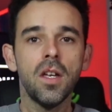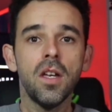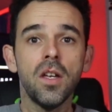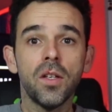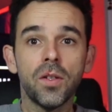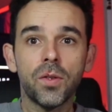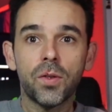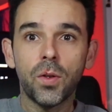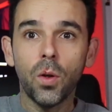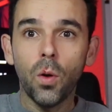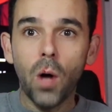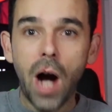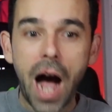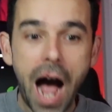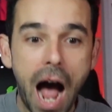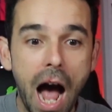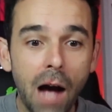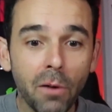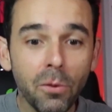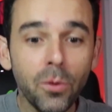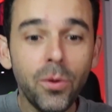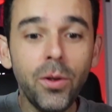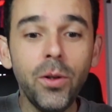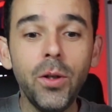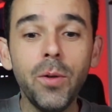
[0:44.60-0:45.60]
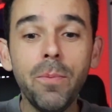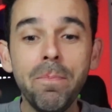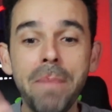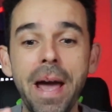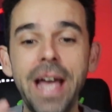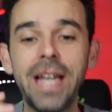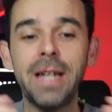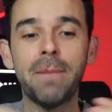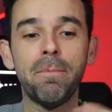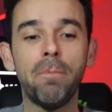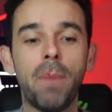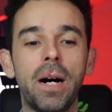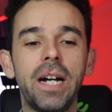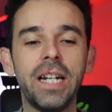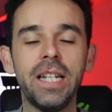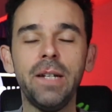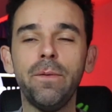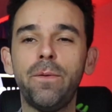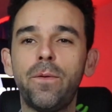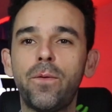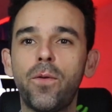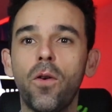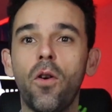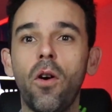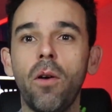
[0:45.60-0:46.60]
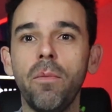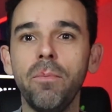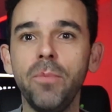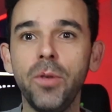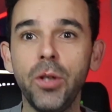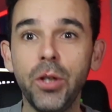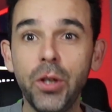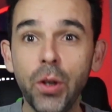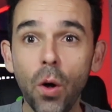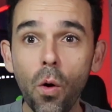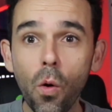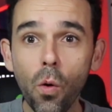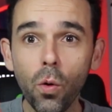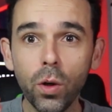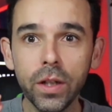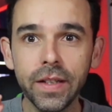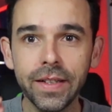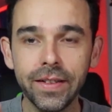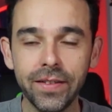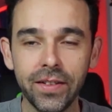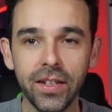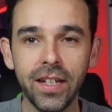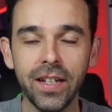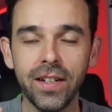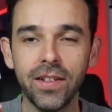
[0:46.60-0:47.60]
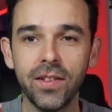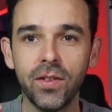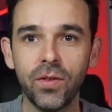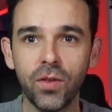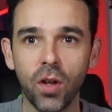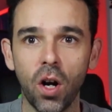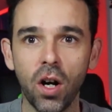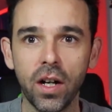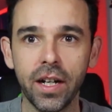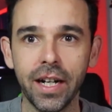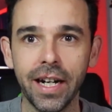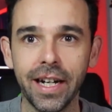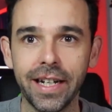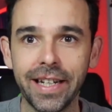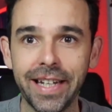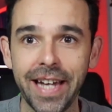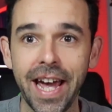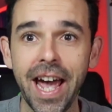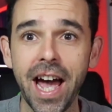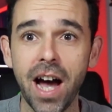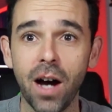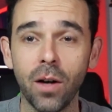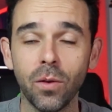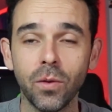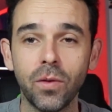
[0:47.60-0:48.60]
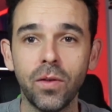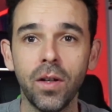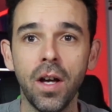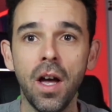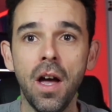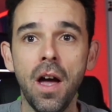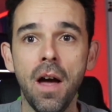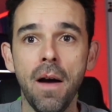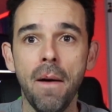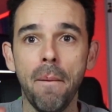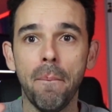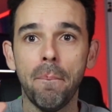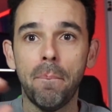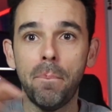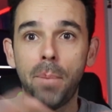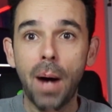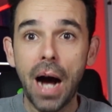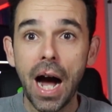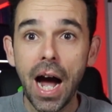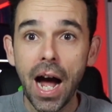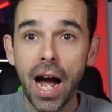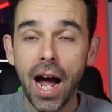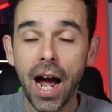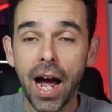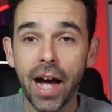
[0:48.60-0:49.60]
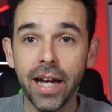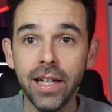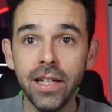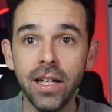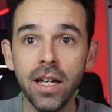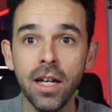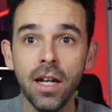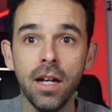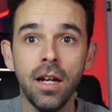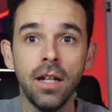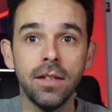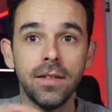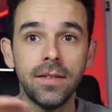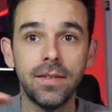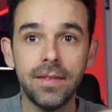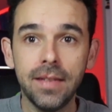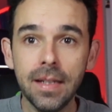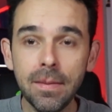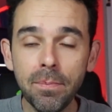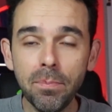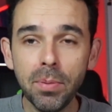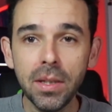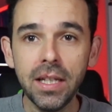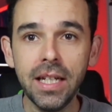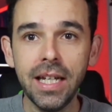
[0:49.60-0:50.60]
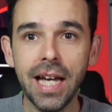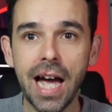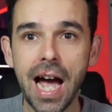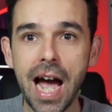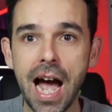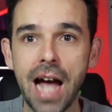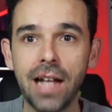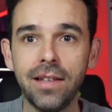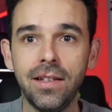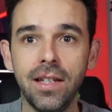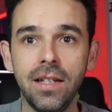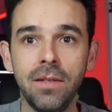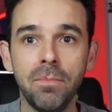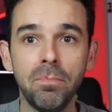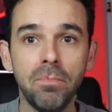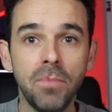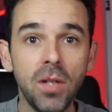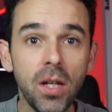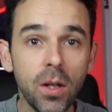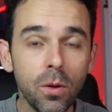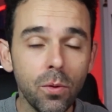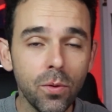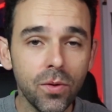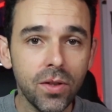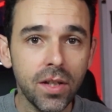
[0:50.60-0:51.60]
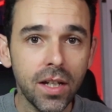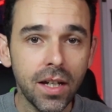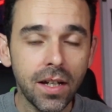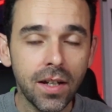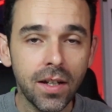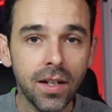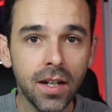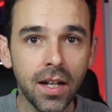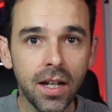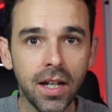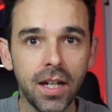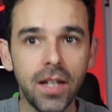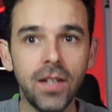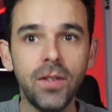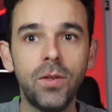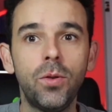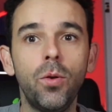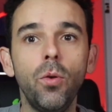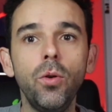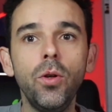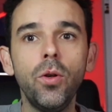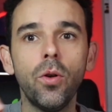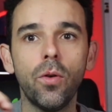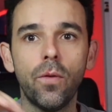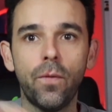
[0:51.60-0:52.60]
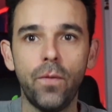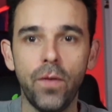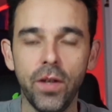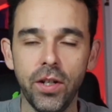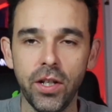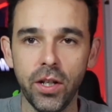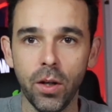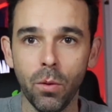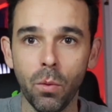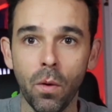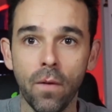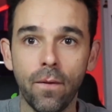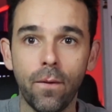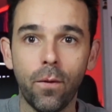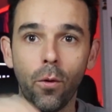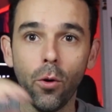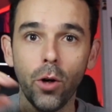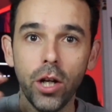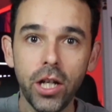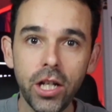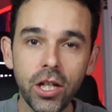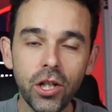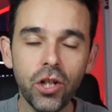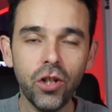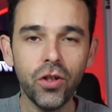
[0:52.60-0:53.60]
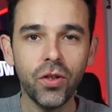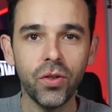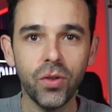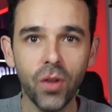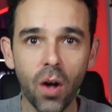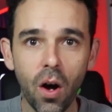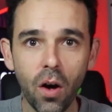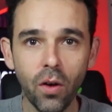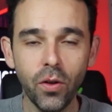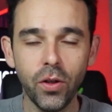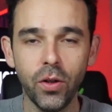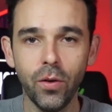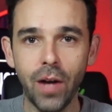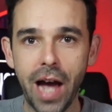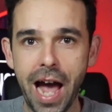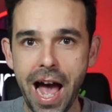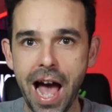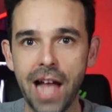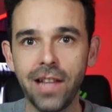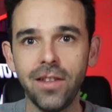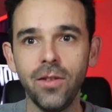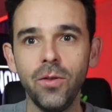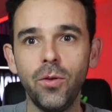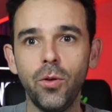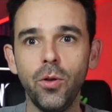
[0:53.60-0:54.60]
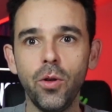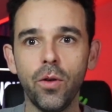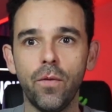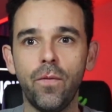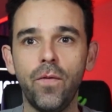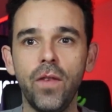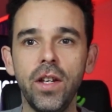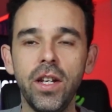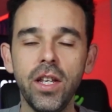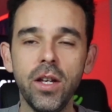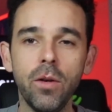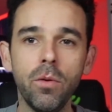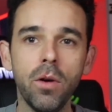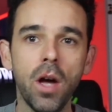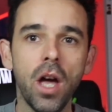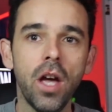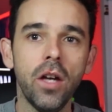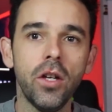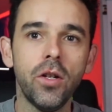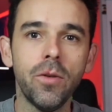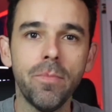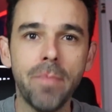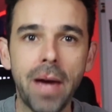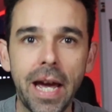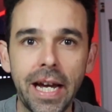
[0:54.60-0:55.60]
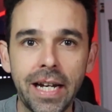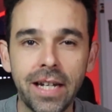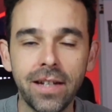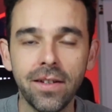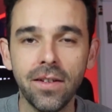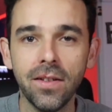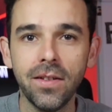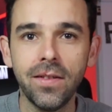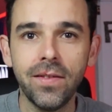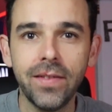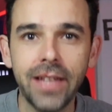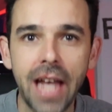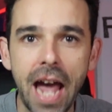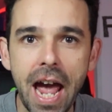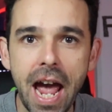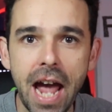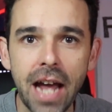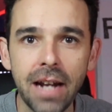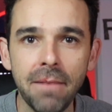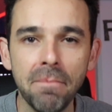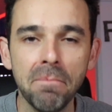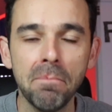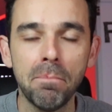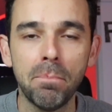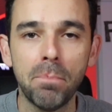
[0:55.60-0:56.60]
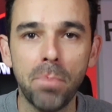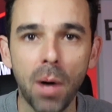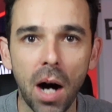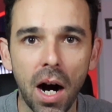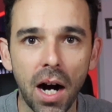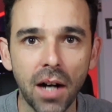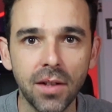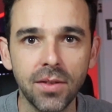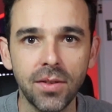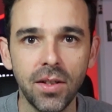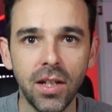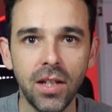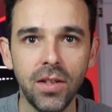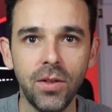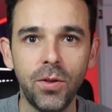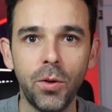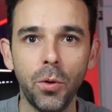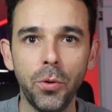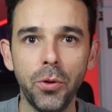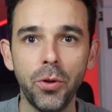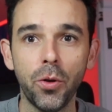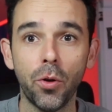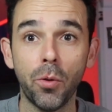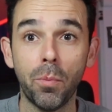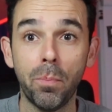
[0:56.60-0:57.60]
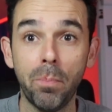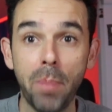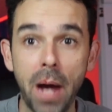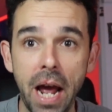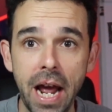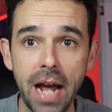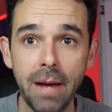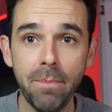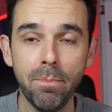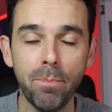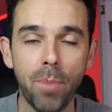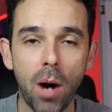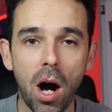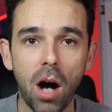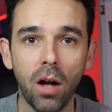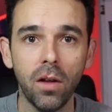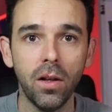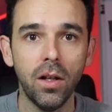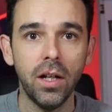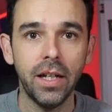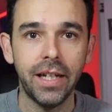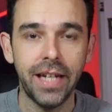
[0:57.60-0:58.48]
So how do you make money from your TikTok account? By simply adding music into your video. For each song you add into your video, you make $10 into your PayPal